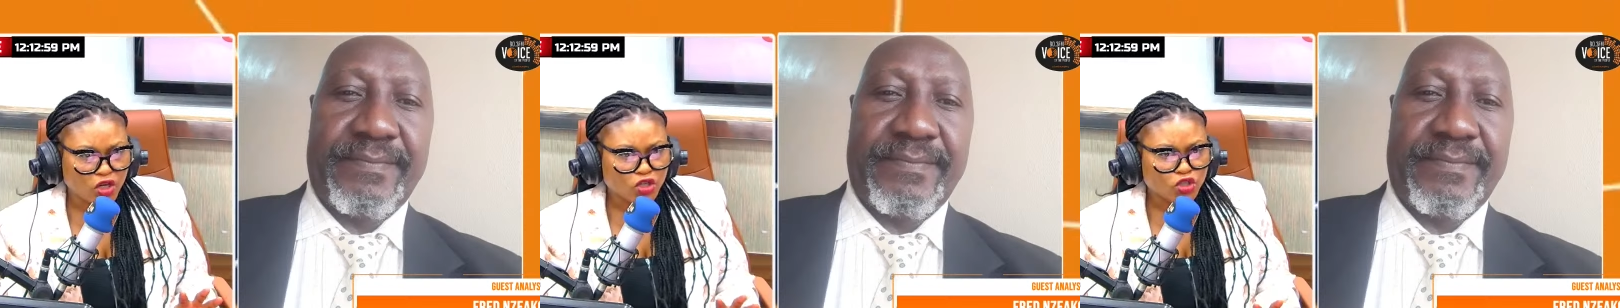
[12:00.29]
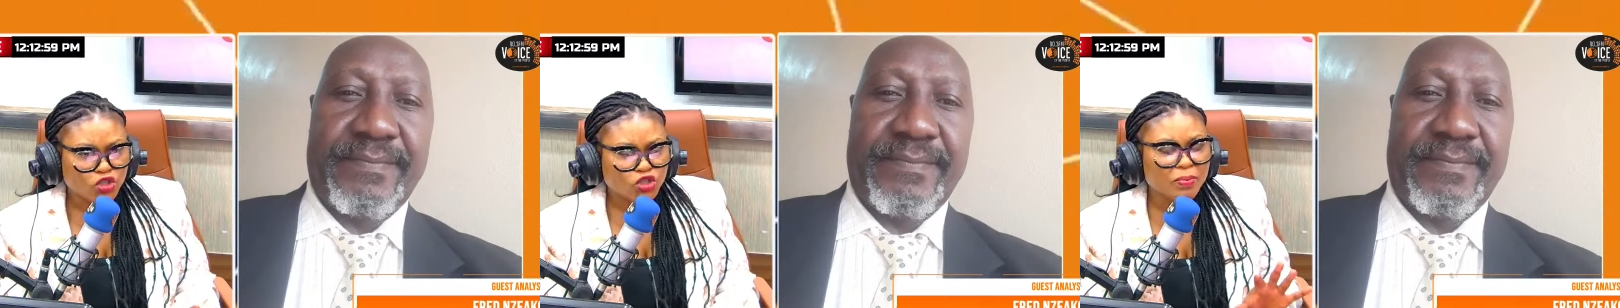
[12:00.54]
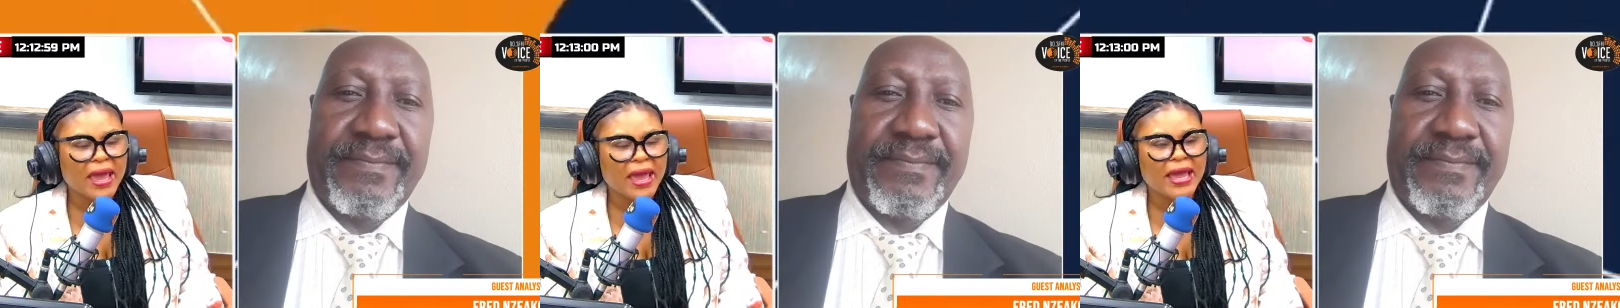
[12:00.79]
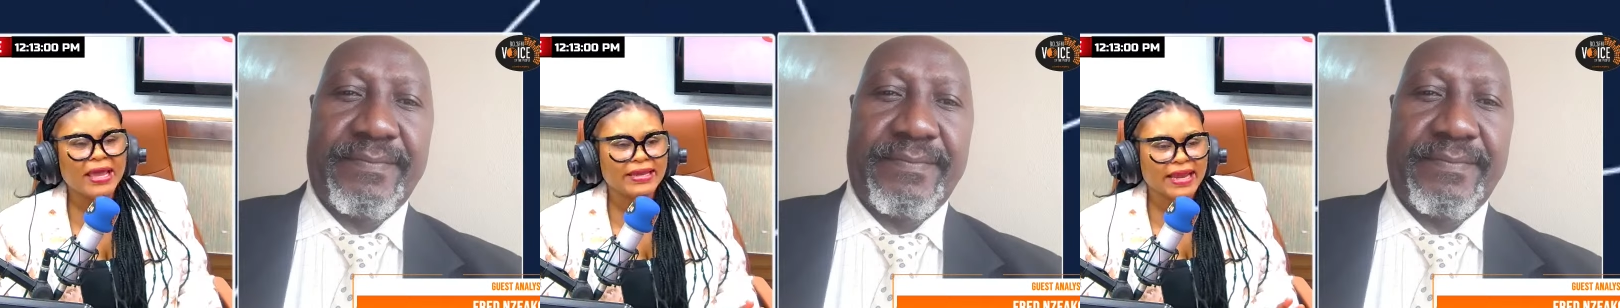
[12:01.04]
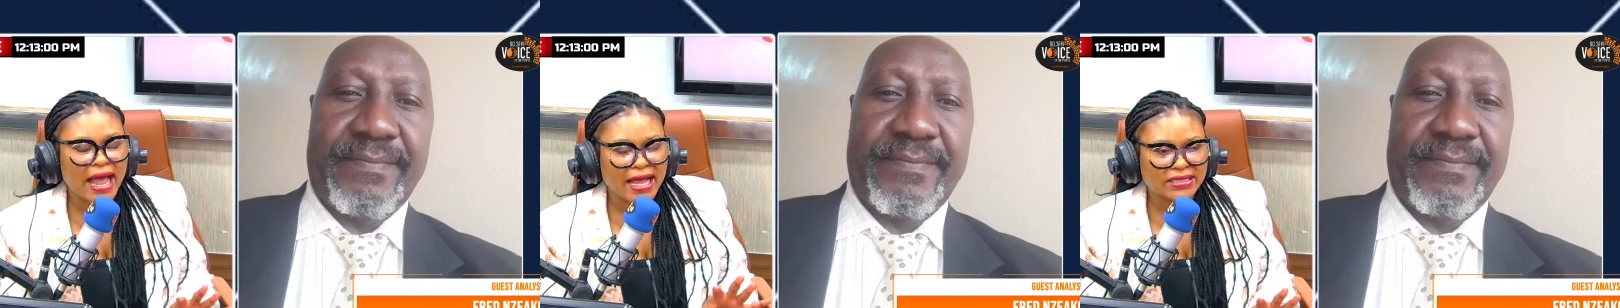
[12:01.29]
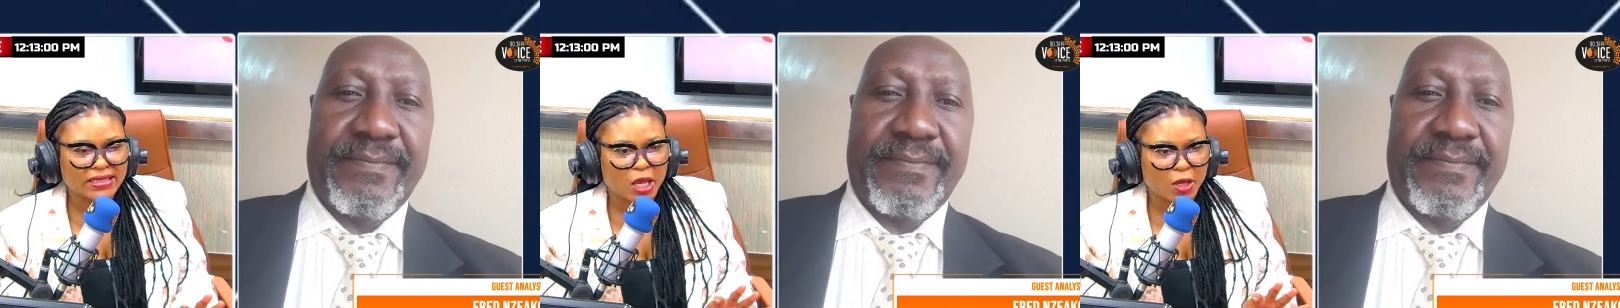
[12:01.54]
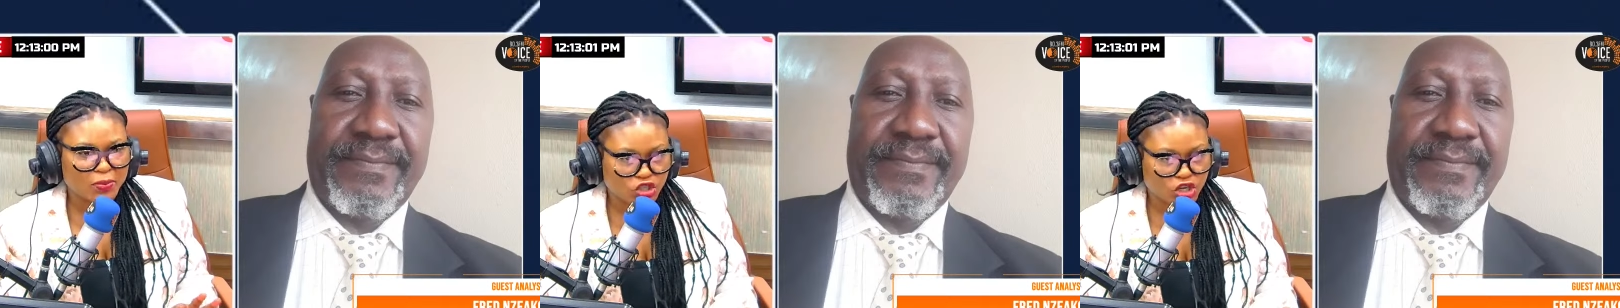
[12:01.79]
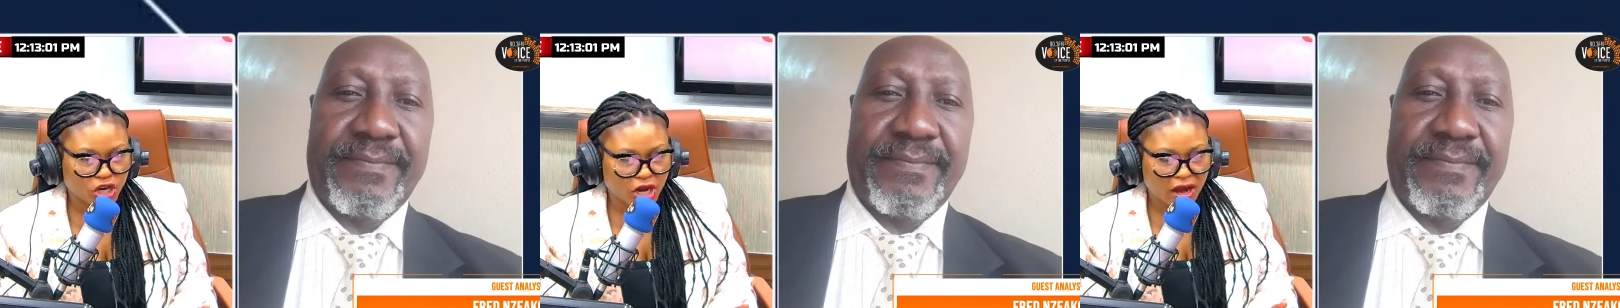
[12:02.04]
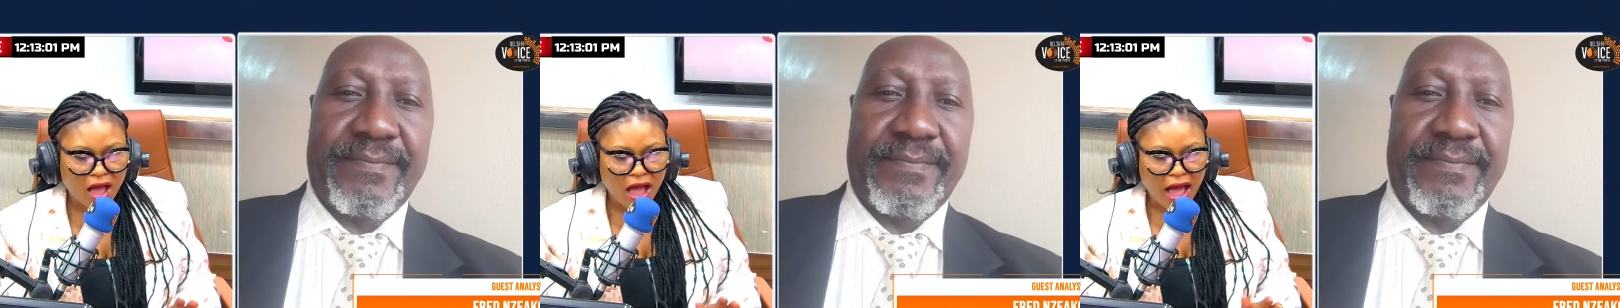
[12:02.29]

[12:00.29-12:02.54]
Speaker 1: to remain as the APC chair,